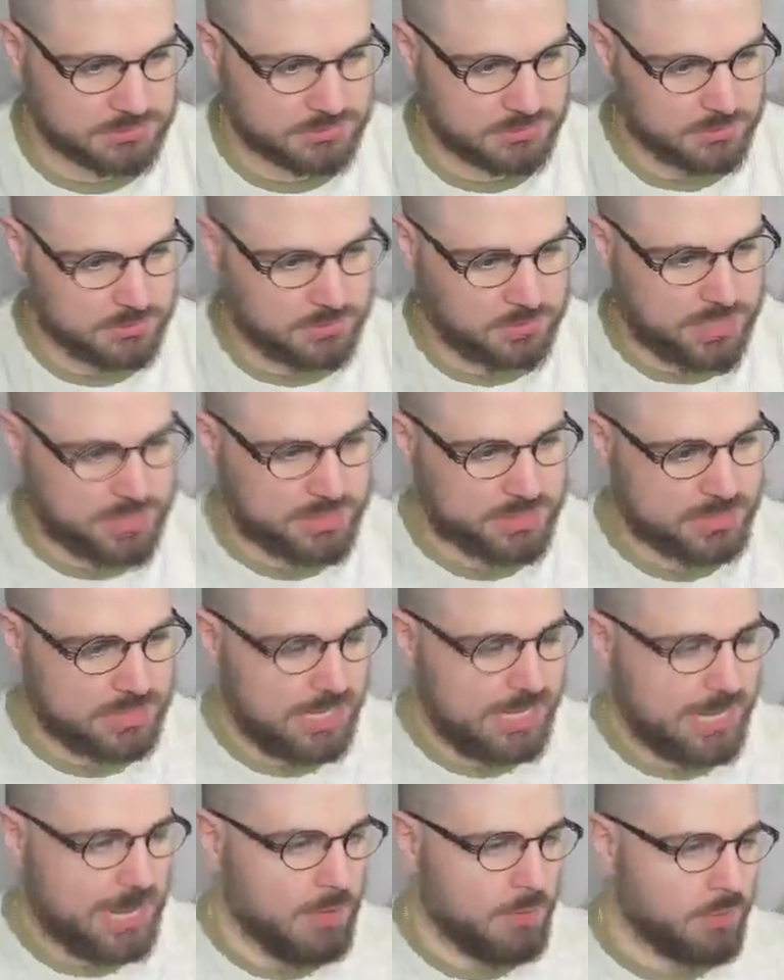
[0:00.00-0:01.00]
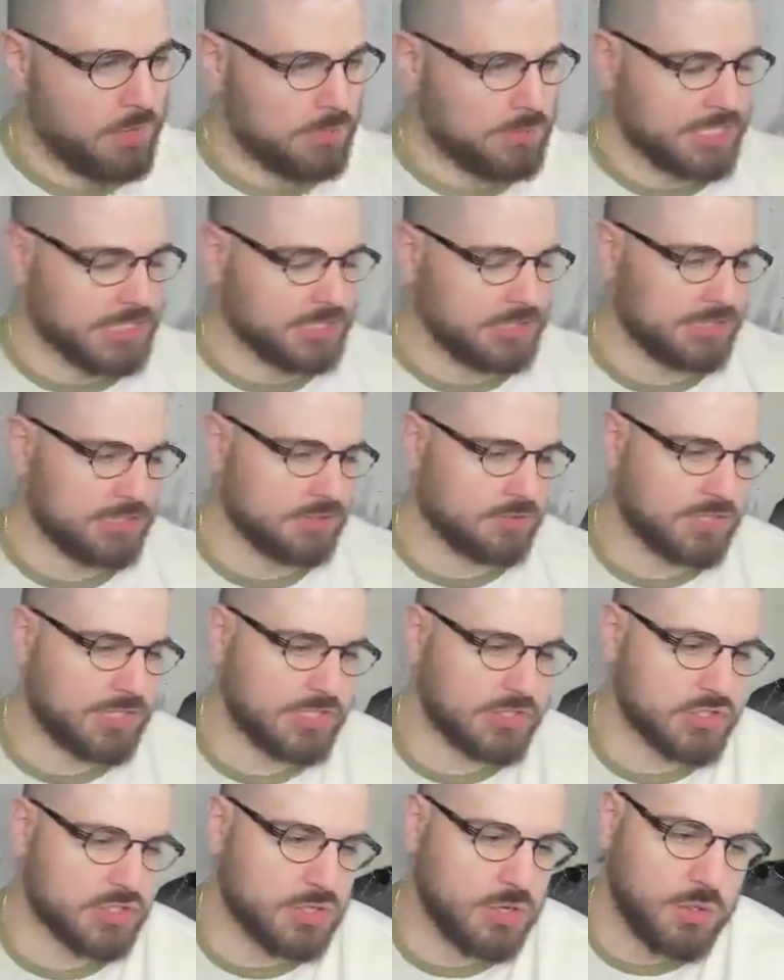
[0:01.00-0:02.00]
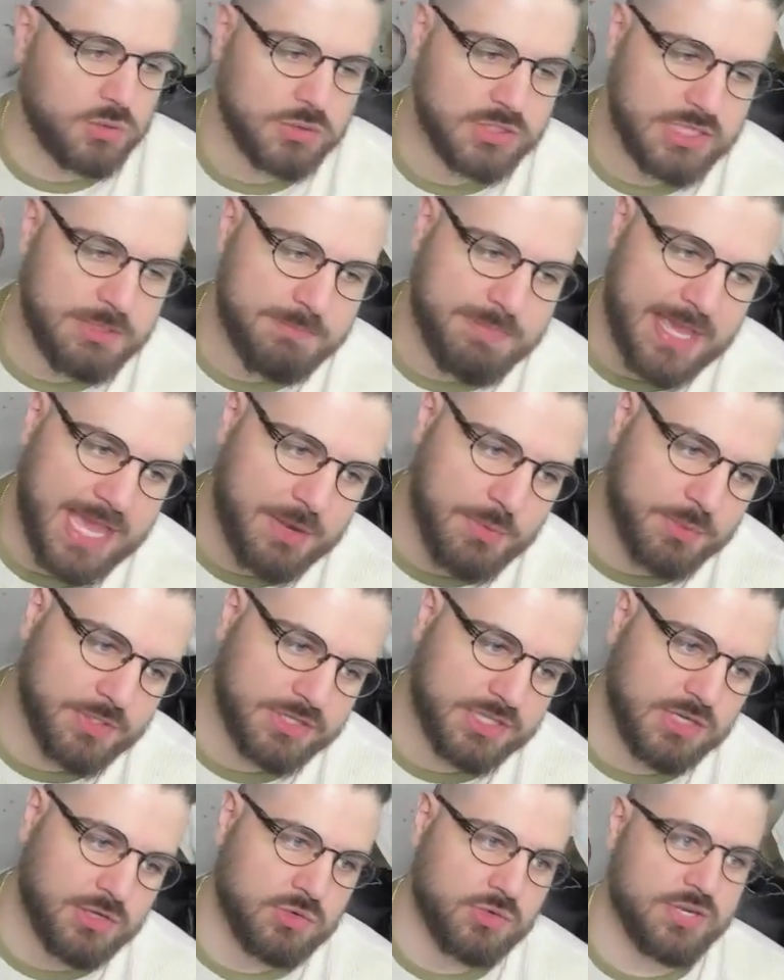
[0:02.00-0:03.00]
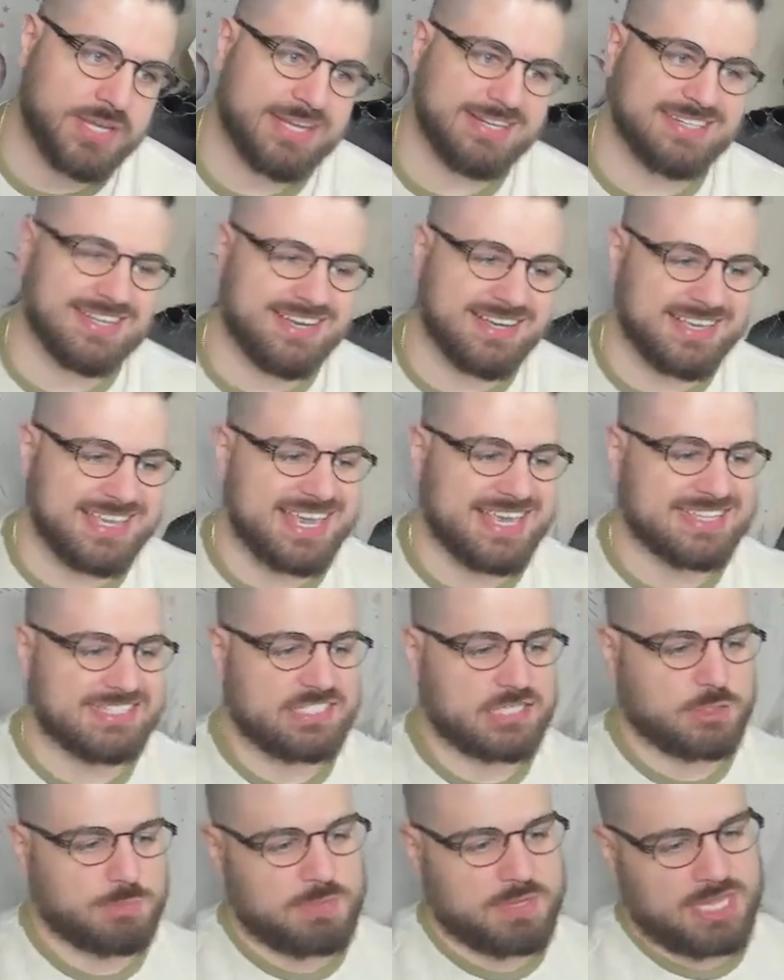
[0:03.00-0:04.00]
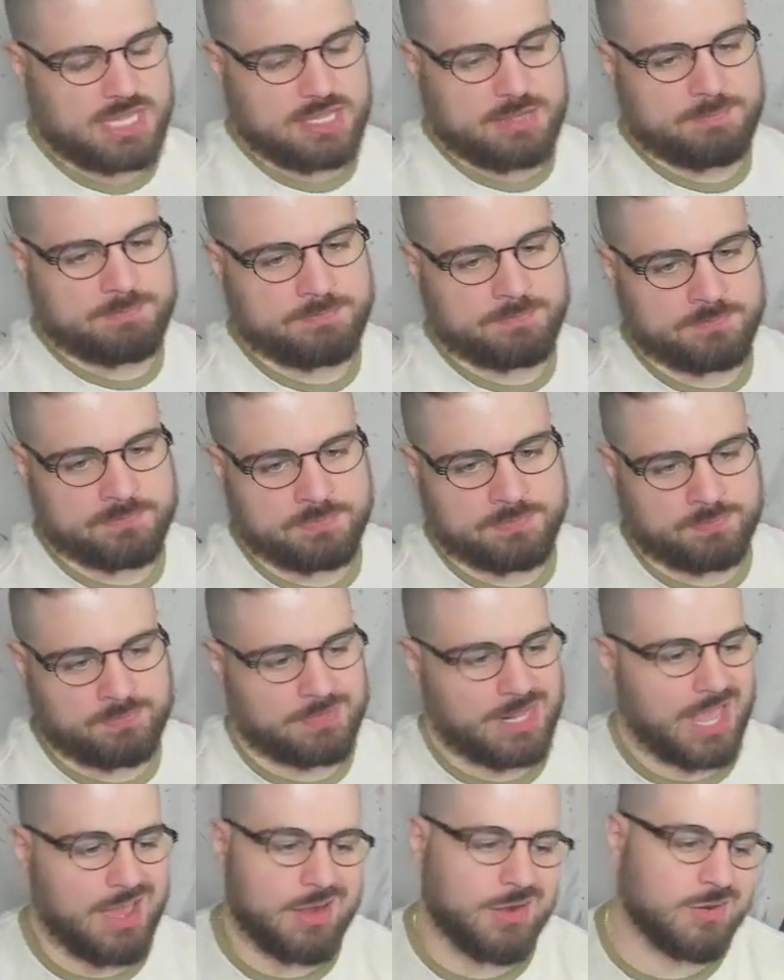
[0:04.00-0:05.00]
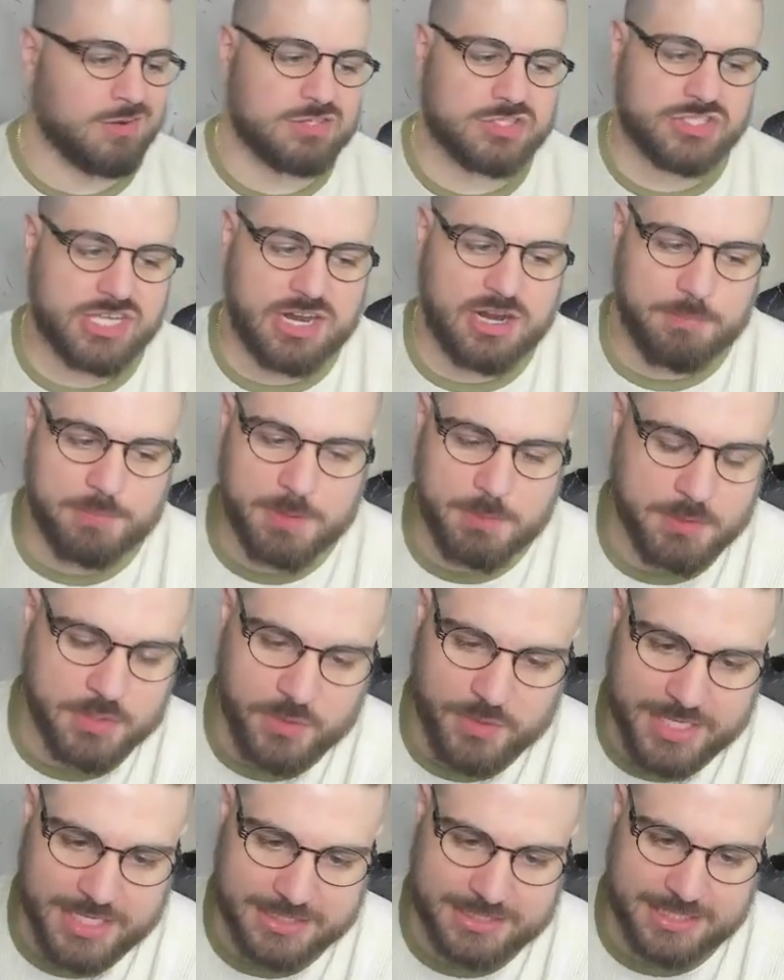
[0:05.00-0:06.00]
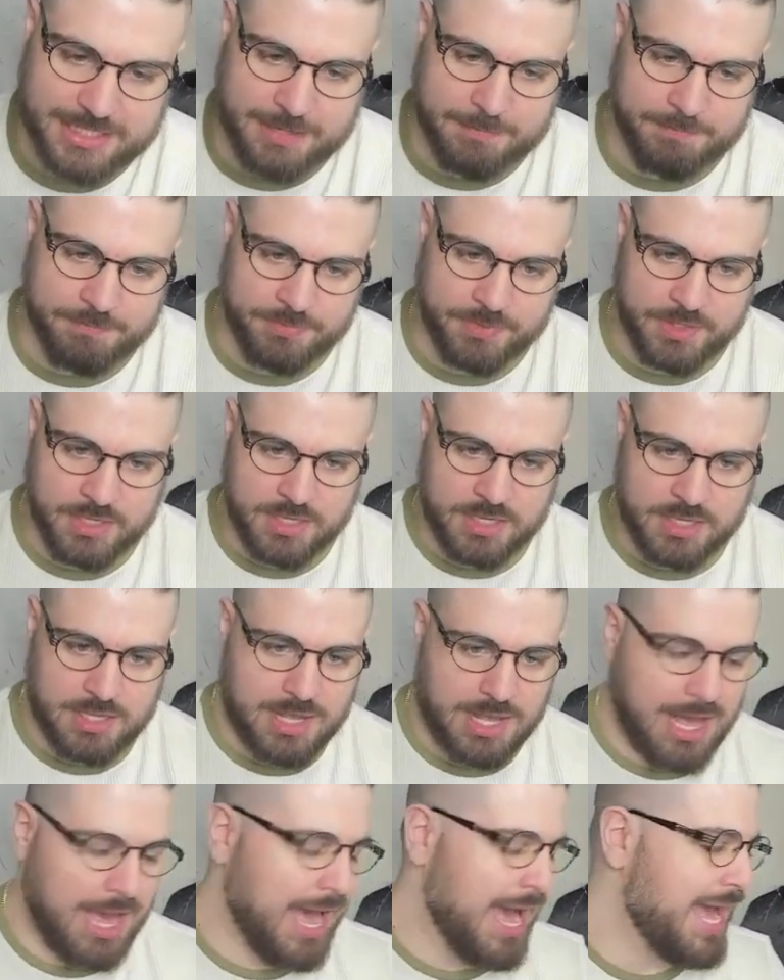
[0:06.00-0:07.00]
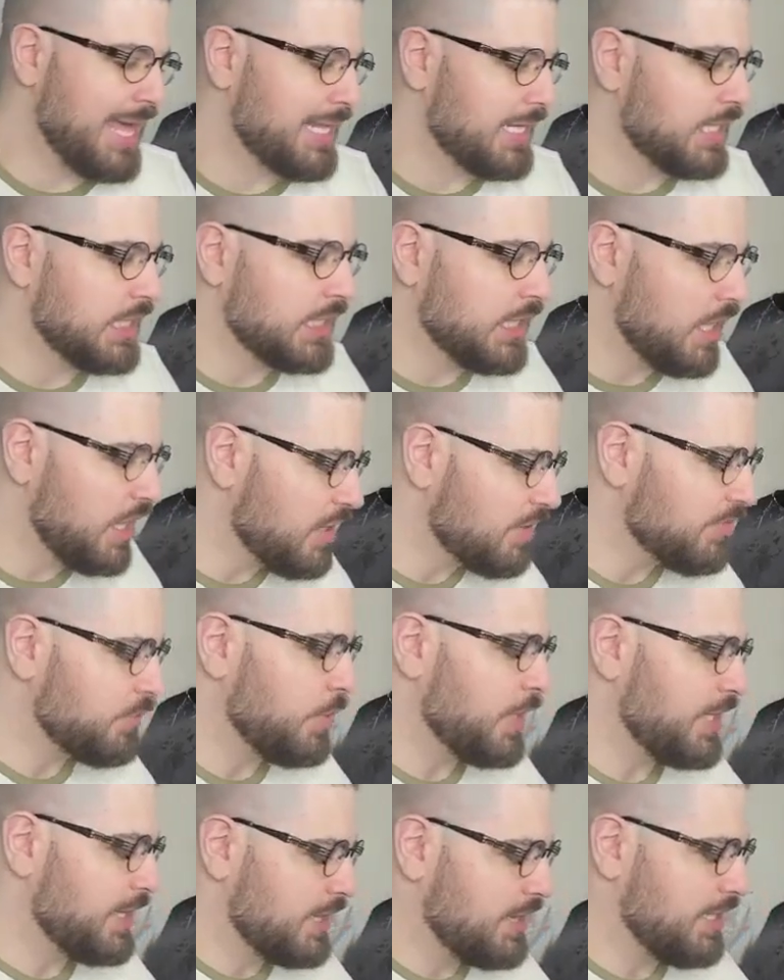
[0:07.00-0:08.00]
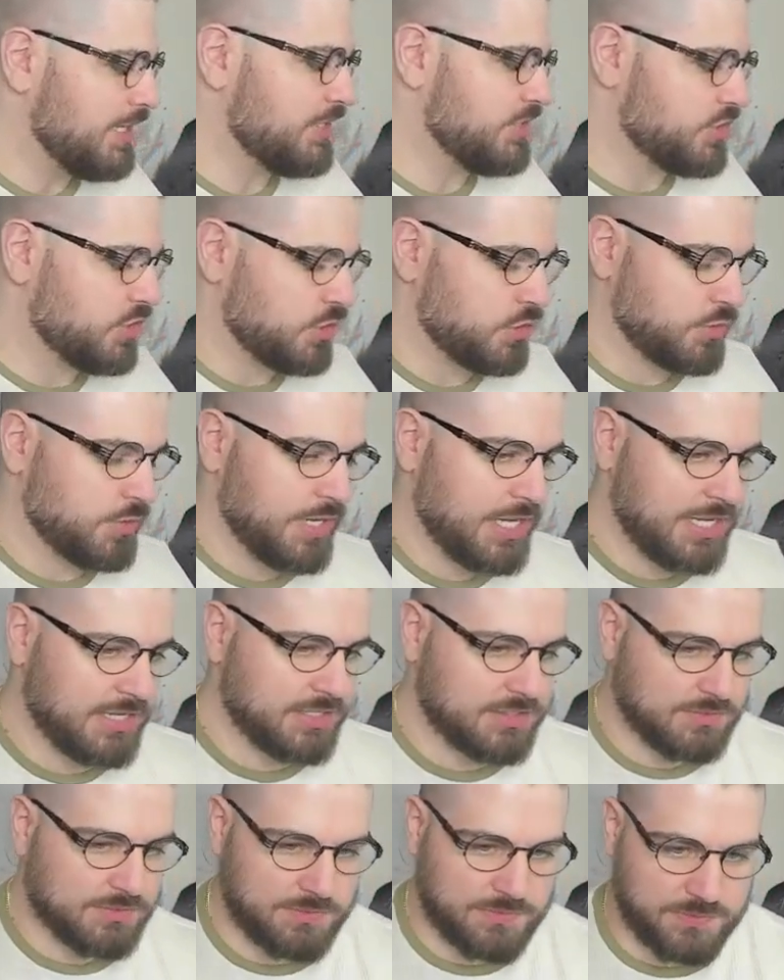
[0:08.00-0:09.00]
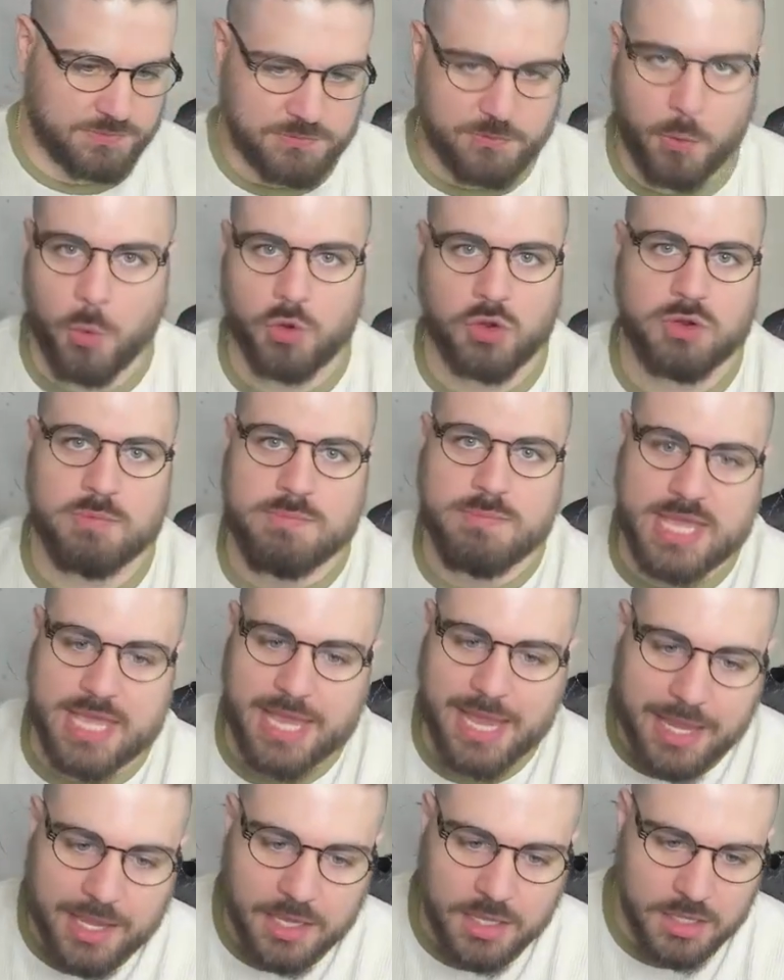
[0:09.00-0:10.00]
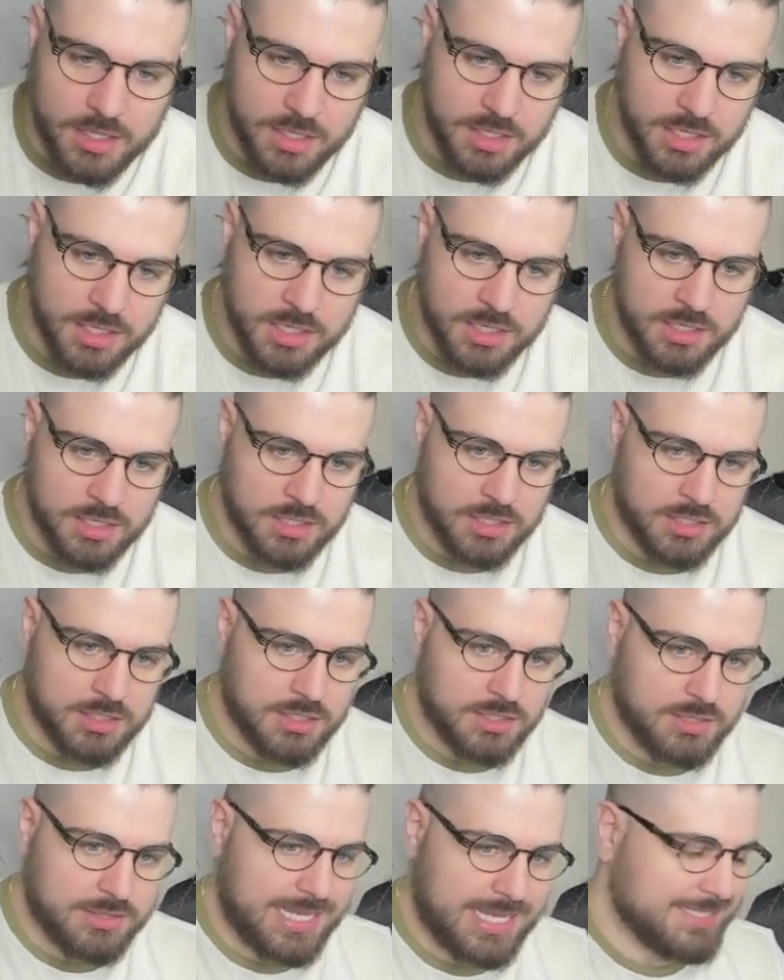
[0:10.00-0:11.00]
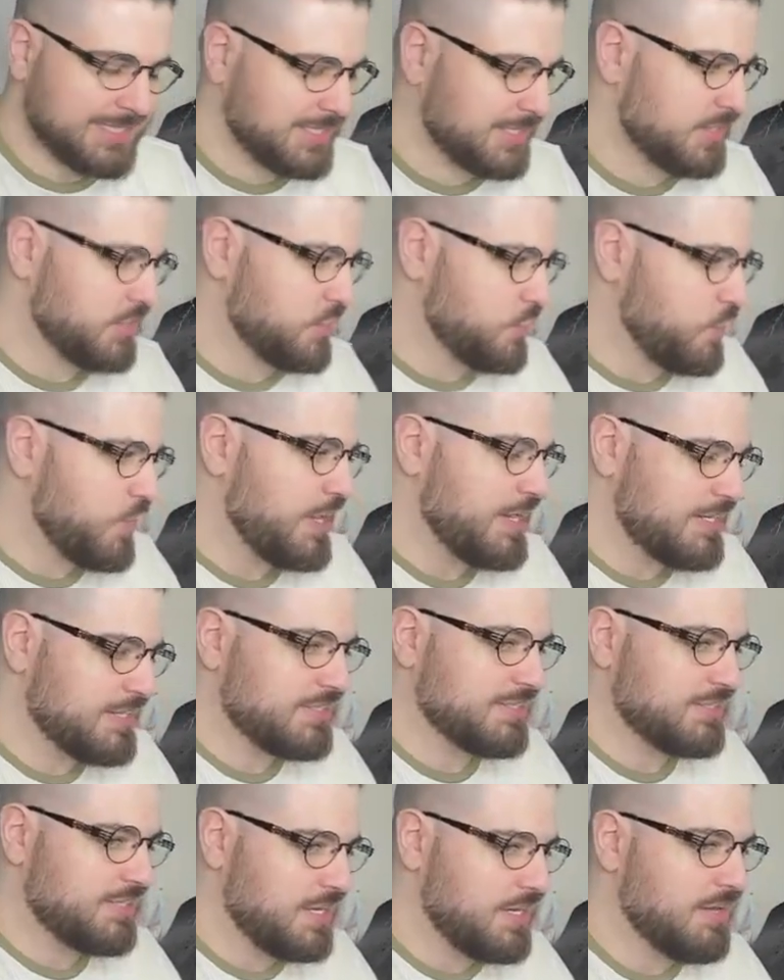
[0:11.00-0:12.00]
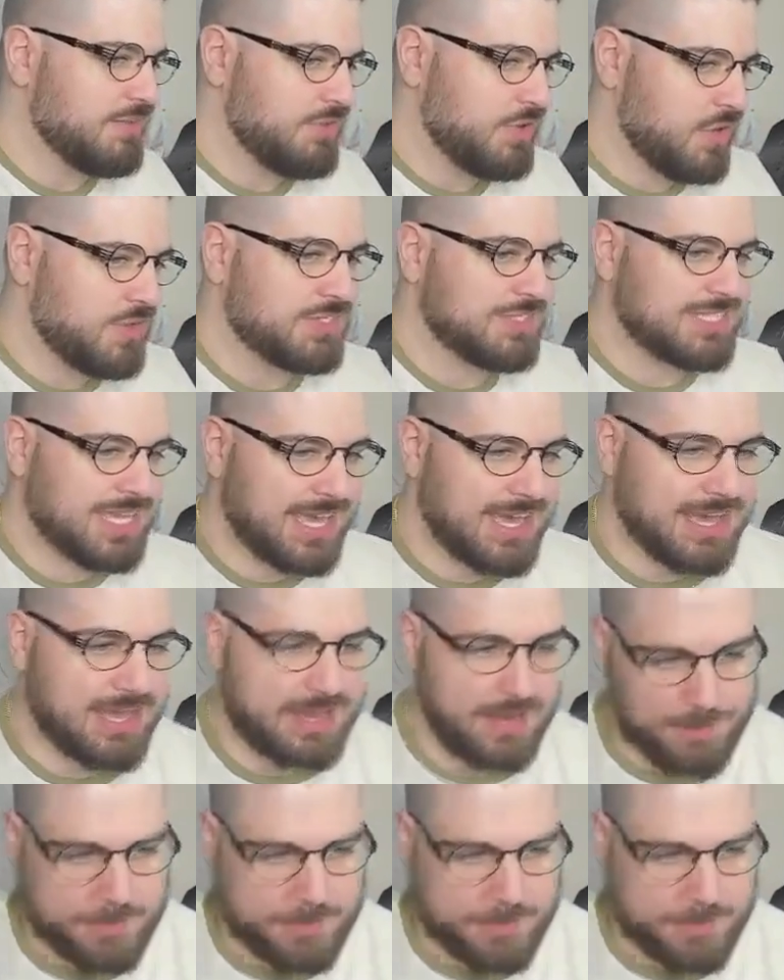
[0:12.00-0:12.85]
When, like, I want to be clear, things are only bad when they're rigged against me. I don't understand how people don't get that. I love when things are rigged for me. That's the greatest thing of all time.